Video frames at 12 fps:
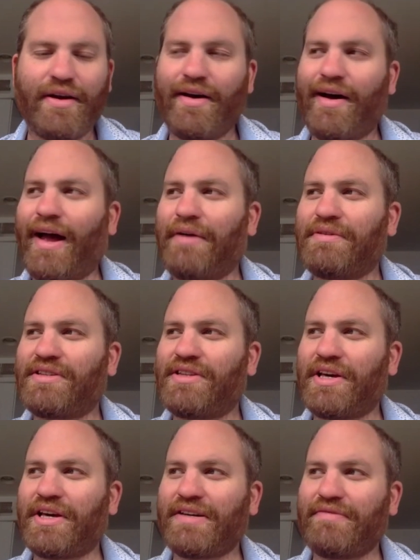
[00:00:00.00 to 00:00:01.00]
I, I was
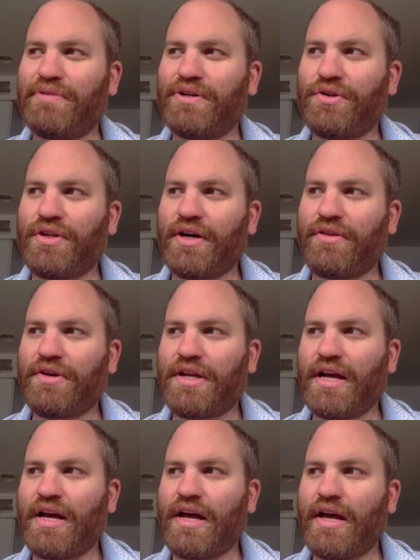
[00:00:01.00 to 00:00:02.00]
thinking of Bill the other
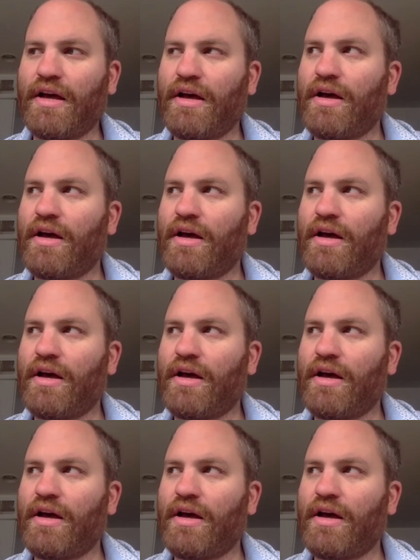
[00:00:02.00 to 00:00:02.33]
day.